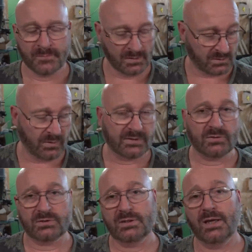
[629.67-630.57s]
So as
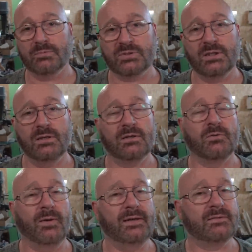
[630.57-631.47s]
you see, I'm still
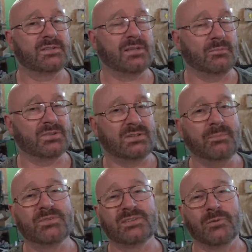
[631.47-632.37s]
quite some
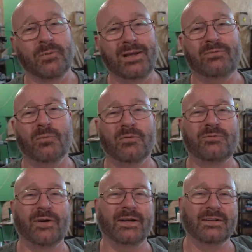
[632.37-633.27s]
steps away from a
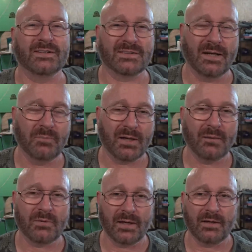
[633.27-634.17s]
final design, but
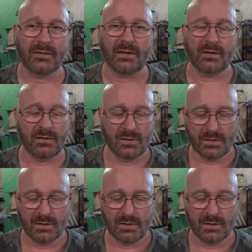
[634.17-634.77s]
I'm getting there.